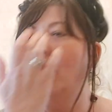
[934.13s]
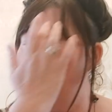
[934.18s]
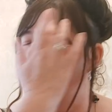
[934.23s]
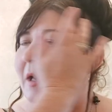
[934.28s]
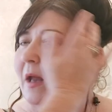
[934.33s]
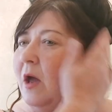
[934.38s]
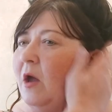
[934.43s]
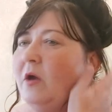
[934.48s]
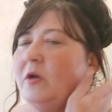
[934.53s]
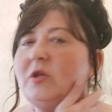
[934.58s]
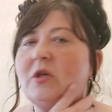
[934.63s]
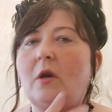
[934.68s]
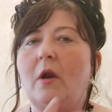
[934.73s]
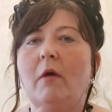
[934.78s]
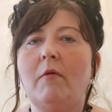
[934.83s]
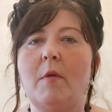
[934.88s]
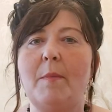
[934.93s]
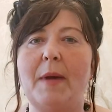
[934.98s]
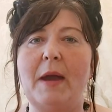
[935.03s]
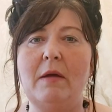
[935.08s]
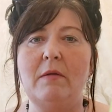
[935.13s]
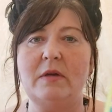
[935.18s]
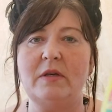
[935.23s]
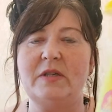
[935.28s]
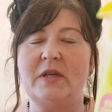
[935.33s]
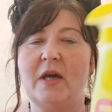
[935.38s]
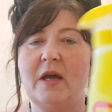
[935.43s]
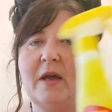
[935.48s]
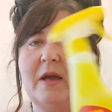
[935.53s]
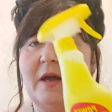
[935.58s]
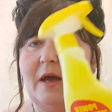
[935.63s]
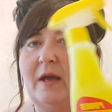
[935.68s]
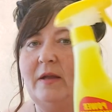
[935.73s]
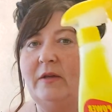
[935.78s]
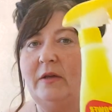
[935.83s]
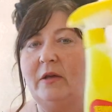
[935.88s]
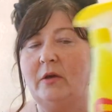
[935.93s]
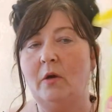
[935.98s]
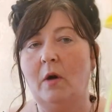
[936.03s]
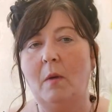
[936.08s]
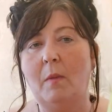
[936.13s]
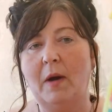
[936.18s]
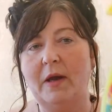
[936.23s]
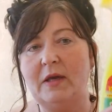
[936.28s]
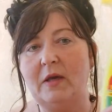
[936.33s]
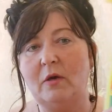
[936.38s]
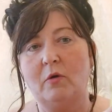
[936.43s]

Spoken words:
I mean, I heard a lot about it, and you know what?